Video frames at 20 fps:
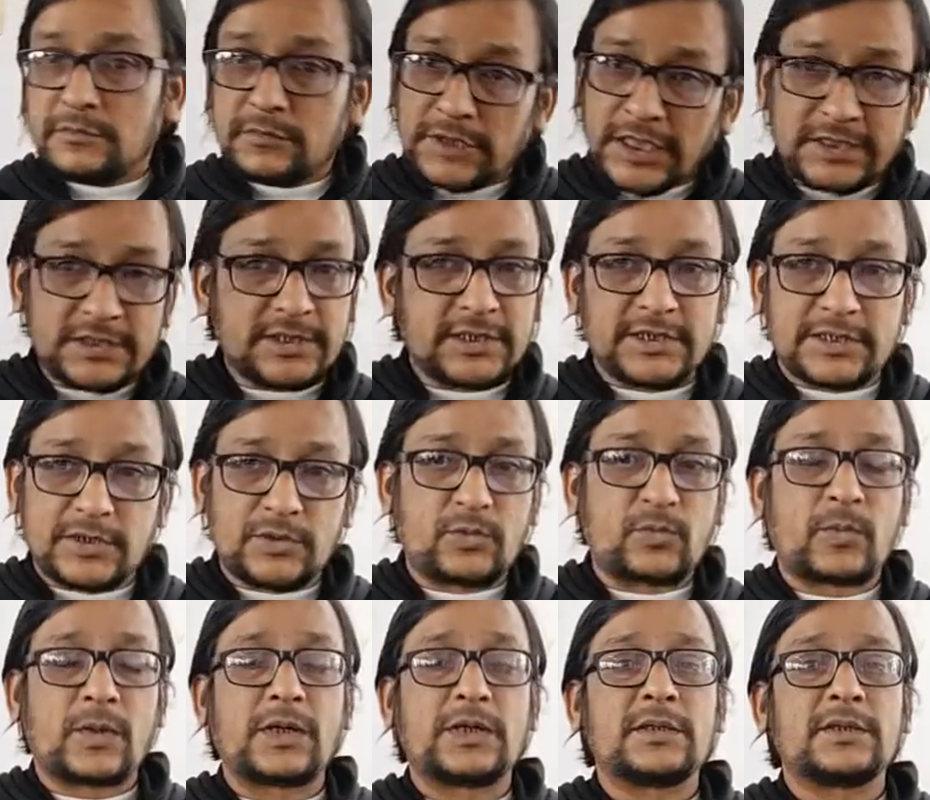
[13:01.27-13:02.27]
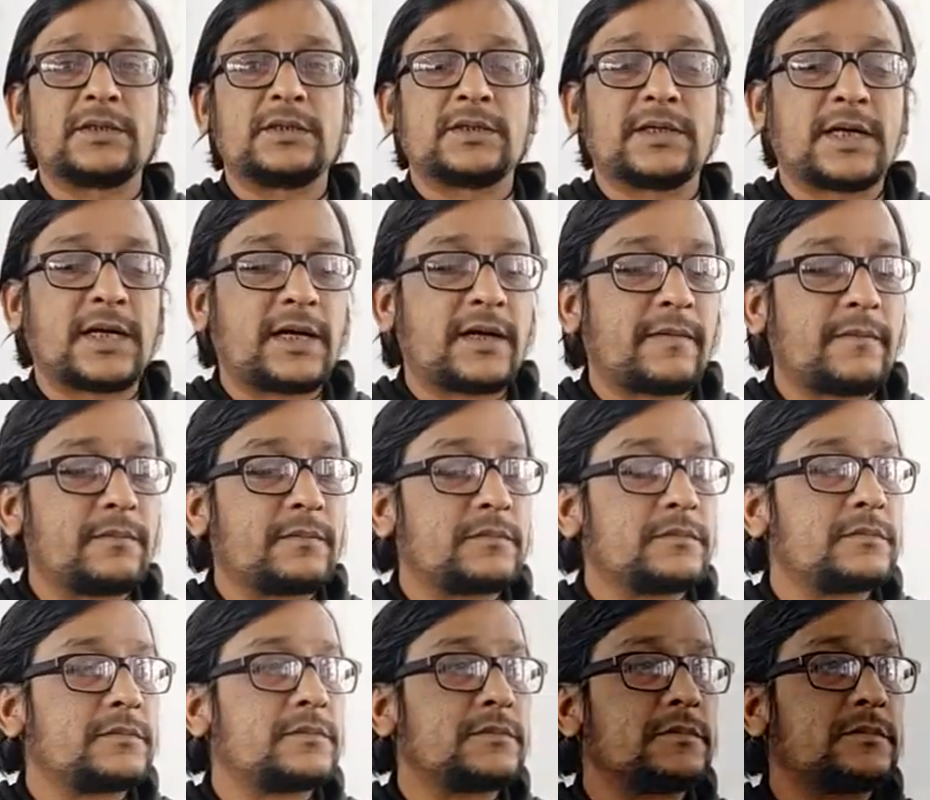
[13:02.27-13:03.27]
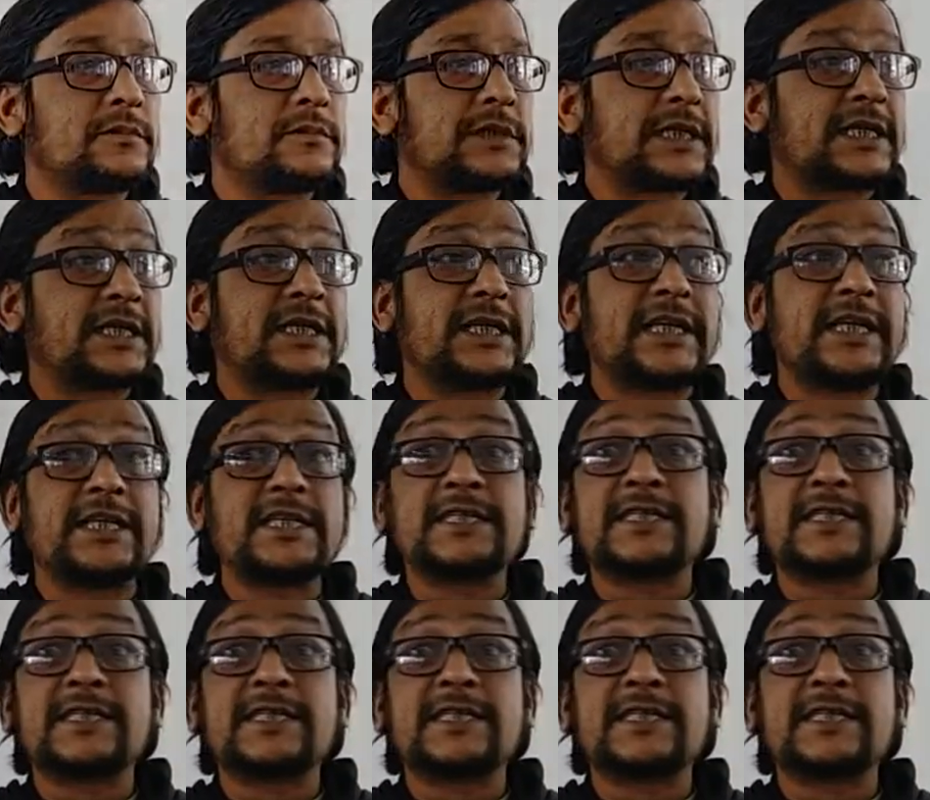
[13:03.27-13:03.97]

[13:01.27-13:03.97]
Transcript: This is in what rather it